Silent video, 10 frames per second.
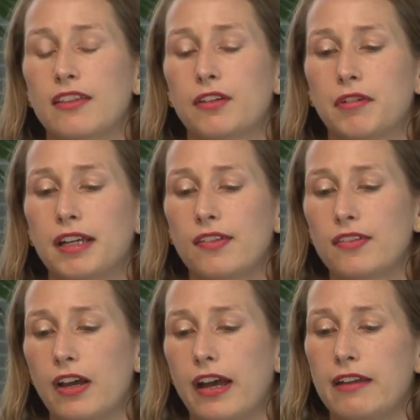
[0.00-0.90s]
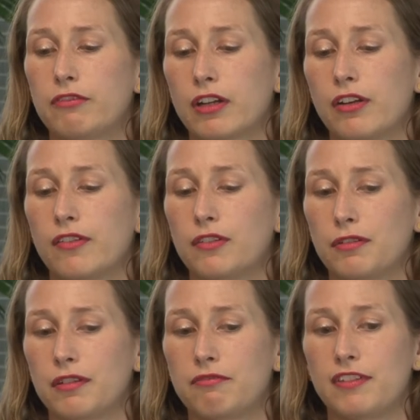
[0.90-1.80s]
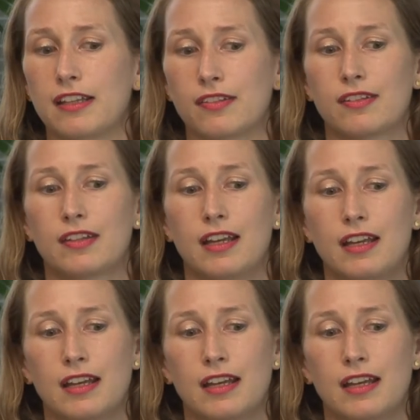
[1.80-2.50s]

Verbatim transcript: and the reason that I have chosen to invest